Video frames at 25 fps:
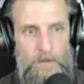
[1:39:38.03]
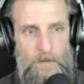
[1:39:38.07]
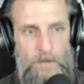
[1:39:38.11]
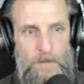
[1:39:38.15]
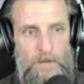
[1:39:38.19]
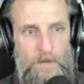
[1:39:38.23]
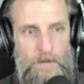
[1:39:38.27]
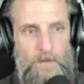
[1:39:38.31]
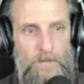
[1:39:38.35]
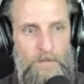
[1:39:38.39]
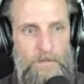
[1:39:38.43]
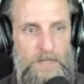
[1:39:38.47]

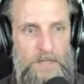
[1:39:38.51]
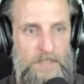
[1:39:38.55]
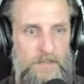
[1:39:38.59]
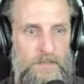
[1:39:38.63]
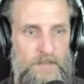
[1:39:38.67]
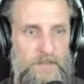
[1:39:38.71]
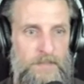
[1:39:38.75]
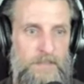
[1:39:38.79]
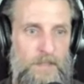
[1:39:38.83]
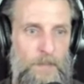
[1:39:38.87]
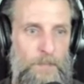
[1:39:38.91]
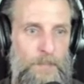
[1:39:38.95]
This
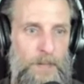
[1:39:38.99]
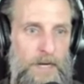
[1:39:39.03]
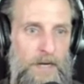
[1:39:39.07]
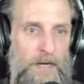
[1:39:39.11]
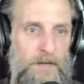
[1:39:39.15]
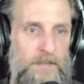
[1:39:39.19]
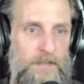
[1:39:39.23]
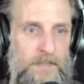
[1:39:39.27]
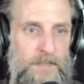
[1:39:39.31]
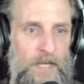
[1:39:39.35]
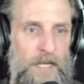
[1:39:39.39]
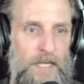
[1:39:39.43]
is the
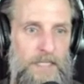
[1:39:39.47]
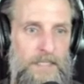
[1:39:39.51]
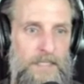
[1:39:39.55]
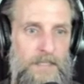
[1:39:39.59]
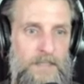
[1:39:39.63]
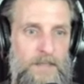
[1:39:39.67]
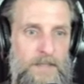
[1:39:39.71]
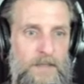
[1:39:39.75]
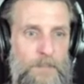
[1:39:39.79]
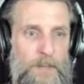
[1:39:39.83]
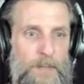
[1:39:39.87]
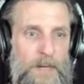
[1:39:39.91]
parasite,
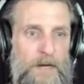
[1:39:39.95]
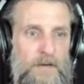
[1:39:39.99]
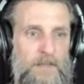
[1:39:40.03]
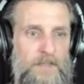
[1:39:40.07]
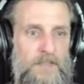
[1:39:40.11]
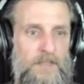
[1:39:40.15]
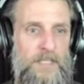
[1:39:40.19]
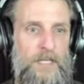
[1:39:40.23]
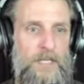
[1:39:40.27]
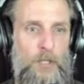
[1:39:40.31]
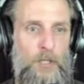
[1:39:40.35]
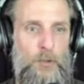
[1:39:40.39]
the
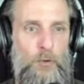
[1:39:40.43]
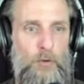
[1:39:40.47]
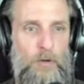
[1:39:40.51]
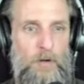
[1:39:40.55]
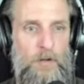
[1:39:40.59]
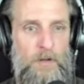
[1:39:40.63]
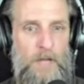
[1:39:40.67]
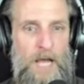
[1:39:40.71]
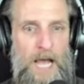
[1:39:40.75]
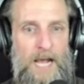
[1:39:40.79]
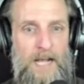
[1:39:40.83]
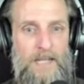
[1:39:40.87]
parasitical
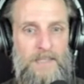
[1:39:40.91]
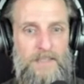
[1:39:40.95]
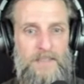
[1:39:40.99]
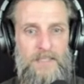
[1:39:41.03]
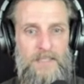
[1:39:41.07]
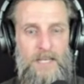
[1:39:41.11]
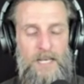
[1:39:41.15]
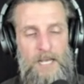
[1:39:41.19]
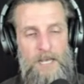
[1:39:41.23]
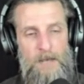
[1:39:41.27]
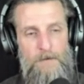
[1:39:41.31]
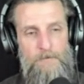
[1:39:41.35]
class
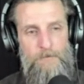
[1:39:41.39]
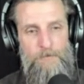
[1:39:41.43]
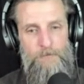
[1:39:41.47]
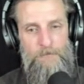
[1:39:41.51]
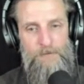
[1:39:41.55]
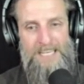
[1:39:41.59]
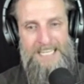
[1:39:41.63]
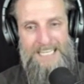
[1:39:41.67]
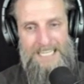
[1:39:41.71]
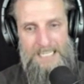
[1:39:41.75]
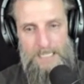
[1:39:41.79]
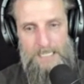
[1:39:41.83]

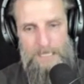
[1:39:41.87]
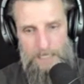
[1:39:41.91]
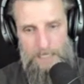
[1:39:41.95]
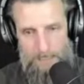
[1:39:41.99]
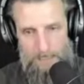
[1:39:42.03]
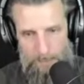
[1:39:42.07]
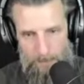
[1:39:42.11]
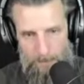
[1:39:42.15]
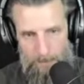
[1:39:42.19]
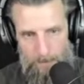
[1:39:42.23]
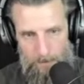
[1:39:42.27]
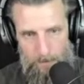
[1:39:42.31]

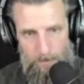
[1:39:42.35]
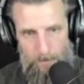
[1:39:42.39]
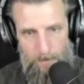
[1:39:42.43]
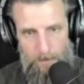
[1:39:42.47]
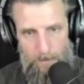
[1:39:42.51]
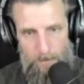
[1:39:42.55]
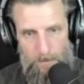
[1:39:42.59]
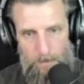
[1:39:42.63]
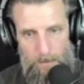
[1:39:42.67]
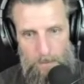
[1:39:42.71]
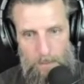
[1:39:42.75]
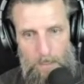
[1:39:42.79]
feeding
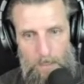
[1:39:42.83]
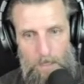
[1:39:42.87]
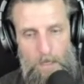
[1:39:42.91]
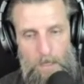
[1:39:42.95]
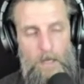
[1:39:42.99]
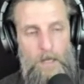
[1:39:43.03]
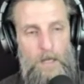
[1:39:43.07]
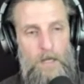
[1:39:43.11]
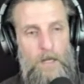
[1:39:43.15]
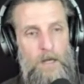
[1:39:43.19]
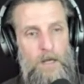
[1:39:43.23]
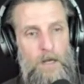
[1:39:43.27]

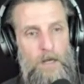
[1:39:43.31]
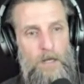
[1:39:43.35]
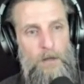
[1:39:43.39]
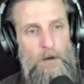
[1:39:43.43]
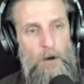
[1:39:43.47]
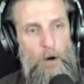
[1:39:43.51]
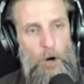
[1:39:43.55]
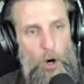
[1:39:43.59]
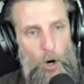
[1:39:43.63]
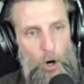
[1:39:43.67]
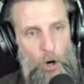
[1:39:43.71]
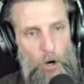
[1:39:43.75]

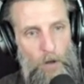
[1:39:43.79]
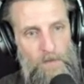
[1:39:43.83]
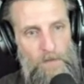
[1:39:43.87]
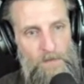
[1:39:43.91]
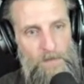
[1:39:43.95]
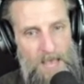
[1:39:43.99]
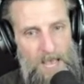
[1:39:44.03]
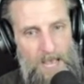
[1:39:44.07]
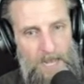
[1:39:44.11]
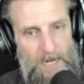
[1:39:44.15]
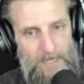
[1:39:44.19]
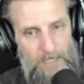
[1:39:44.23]
on
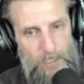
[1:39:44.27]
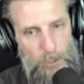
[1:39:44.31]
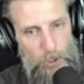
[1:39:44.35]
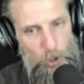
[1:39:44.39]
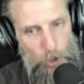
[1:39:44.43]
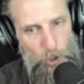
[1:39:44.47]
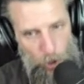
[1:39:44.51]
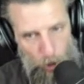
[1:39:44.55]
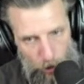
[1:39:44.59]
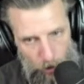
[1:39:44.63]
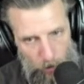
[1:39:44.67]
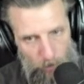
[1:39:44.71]
that
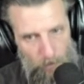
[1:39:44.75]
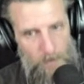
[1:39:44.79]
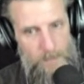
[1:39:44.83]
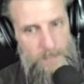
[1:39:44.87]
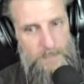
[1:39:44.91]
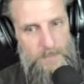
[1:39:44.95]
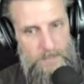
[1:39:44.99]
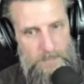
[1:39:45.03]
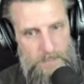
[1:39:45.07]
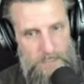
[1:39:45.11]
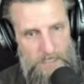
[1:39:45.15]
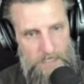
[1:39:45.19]

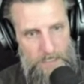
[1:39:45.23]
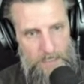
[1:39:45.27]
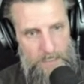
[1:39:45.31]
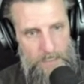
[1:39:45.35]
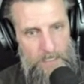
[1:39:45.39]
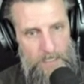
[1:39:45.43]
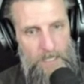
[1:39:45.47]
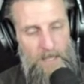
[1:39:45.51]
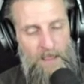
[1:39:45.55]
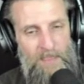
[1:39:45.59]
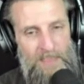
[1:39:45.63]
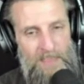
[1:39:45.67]
currency,
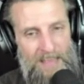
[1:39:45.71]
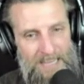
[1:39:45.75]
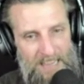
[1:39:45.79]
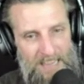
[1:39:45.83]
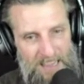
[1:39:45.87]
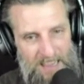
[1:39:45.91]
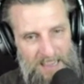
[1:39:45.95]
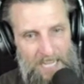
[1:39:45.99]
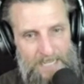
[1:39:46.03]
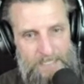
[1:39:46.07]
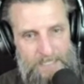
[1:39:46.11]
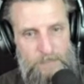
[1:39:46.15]
that
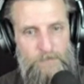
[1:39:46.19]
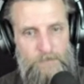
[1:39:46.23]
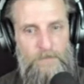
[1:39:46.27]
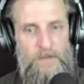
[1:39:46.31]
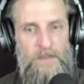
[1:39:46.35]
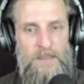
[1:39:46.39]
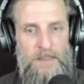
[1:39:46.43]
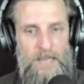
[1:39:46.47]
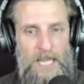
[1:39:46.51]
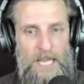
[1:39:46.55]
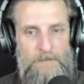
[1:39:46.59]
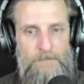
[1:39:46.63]
life,
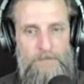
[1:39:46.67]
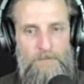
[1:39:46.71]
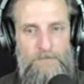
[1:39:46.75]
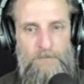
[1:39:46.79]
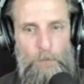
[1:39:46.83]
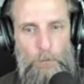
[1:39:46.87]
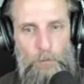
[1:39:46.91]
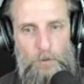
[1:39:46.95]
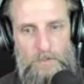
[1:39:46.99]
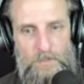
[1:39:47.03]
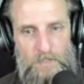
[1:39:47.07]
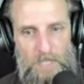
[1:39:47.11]
life
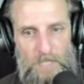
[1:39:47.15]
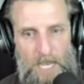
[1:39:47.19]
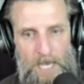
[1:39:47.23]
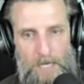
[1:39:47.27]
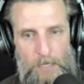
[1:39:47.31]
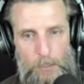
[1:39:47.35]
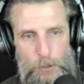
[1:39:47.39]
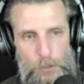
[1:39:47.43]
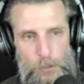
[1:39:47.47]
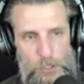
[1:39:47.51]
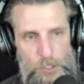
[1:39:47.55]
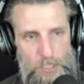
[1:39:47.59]
force
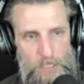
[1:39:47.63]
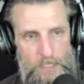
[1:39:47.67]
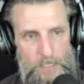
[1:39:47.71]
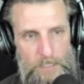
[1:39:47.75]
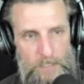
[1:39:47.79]
energy,